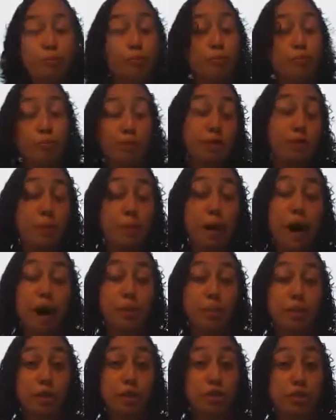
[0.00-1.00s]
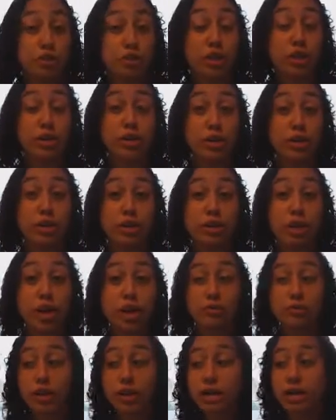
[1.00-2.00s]
a really popular trend going
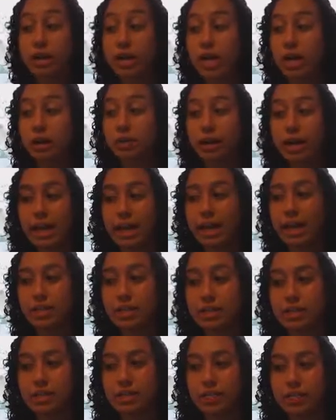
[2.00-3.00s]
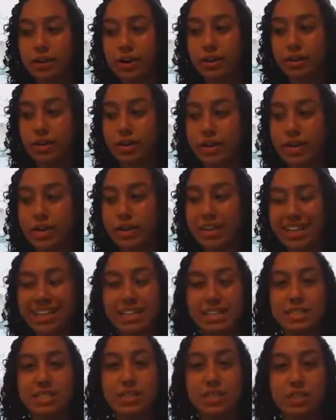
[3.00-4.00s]
on right now, and it's a very
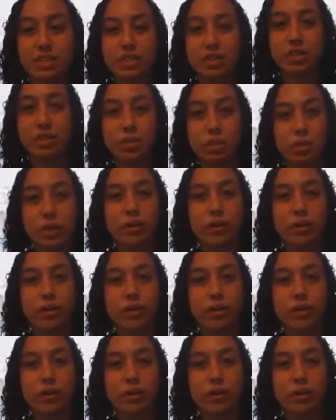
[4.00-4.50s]
easy,